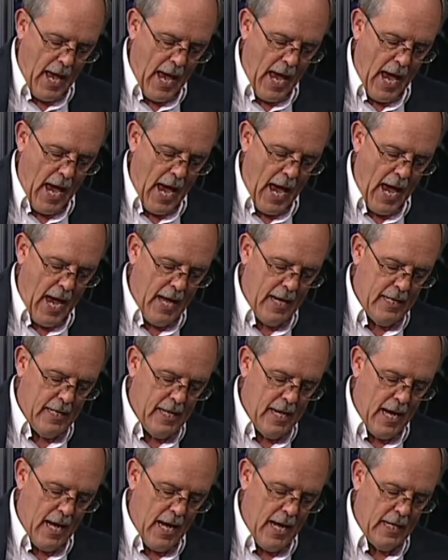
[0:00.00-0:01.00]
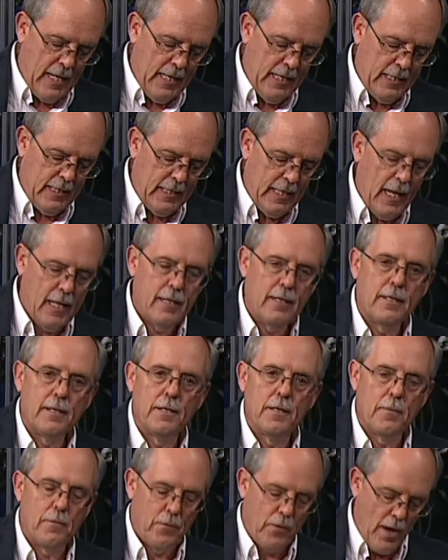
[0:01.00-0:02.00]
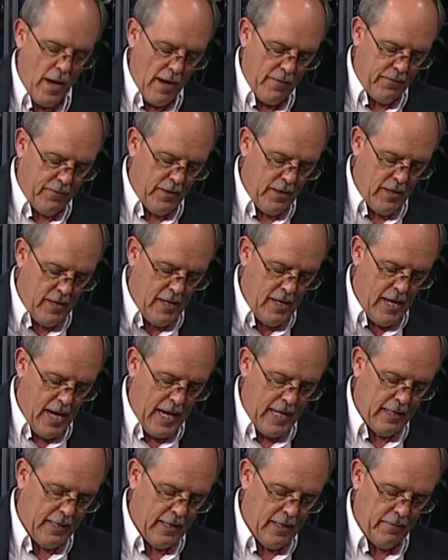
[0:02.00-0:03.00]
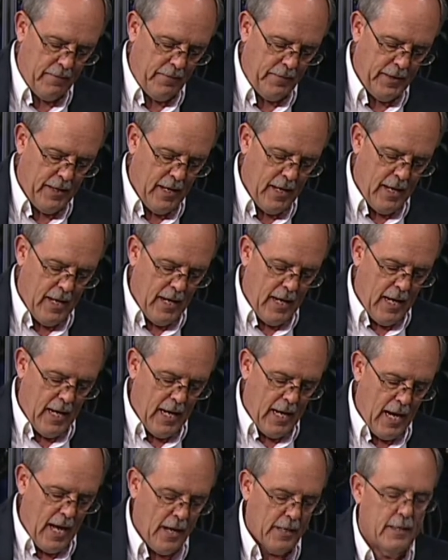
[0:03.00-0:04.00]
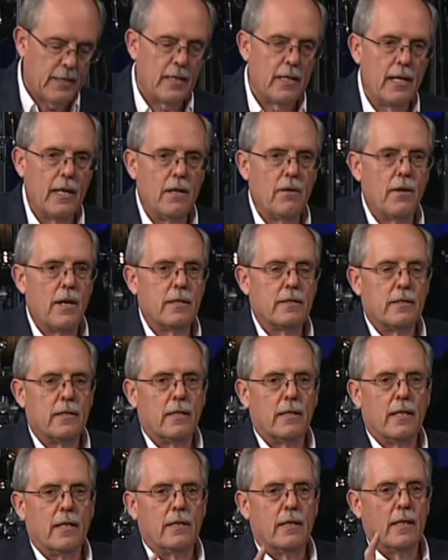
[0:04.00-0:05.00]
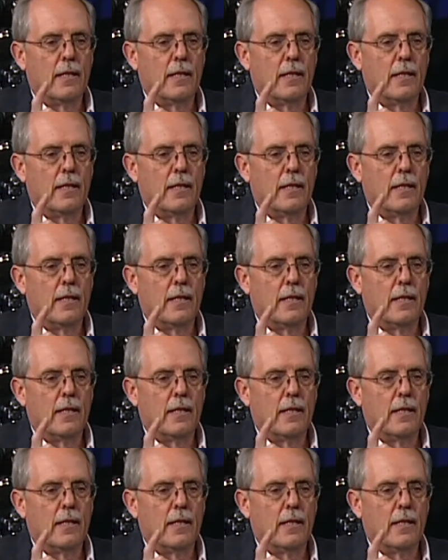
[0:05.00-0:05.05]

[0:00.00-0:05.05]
And uh, he said to the prophet Nathan, Now it's interesting that the